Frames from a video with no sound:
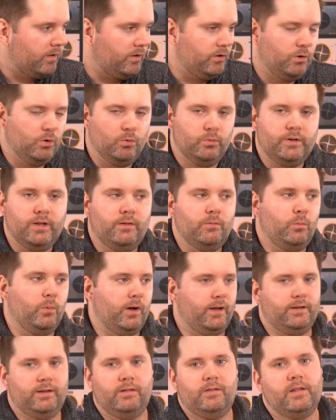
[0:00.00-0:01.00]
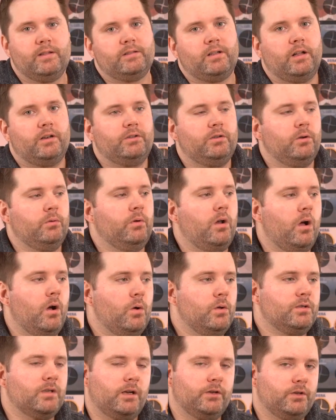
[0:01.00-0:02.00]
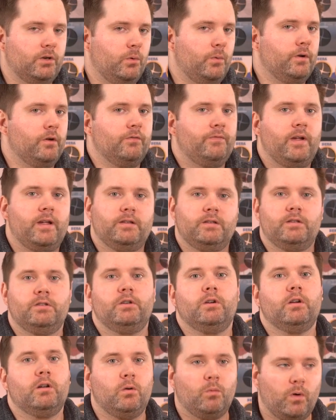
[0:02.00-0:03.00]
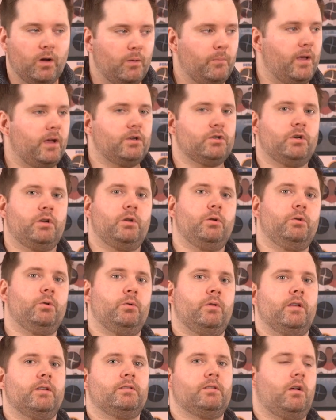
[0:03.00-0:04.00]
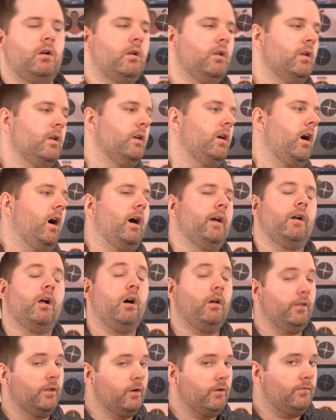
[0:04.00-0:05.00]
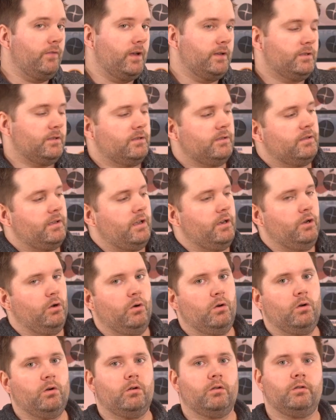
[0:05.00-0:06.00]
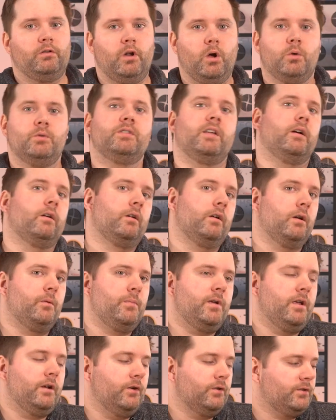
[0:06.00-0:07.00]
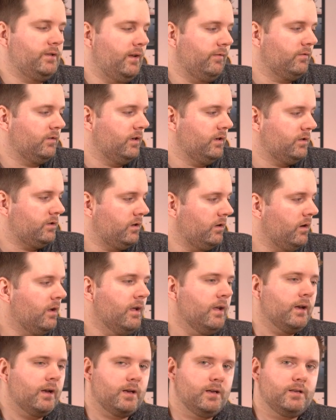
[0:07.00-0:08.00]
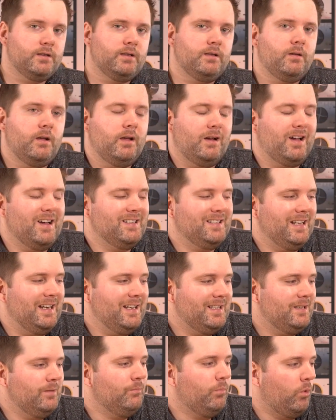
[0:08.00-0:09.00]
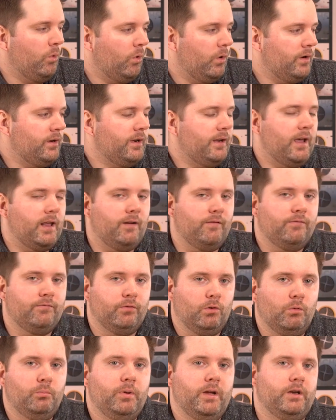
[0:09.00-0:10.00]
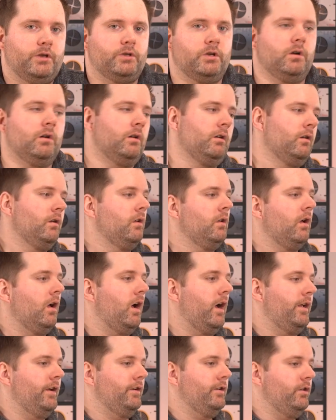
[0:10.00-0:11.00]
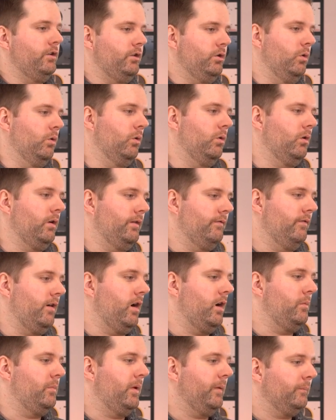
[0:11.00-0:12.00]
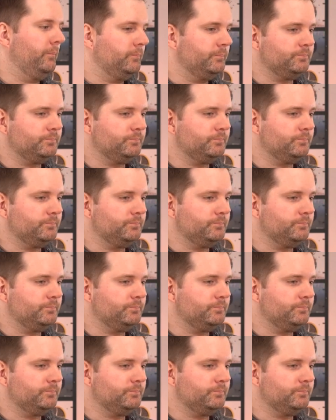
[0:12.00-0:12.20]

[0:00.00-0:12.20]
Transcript: I did this on 2 nodes, on 2 interfaces. You're going to want to make sure you do this on all interfaces in your nodes that are going to be in your Ceph cluster, because it is important to get a full picture on your environment.